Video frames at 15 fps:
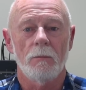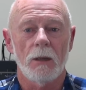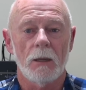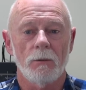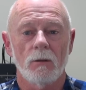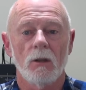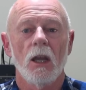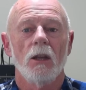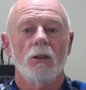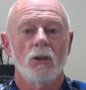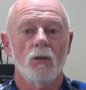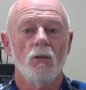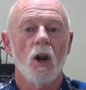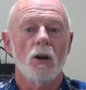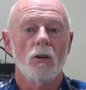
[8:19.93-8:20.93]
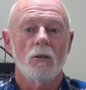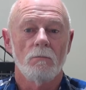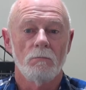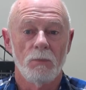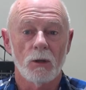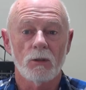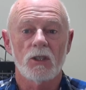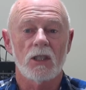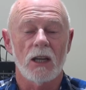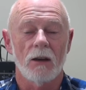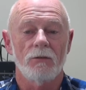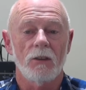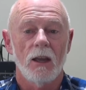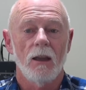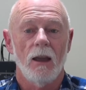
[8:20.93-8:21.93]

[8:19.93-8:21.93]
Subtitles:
people to build stuff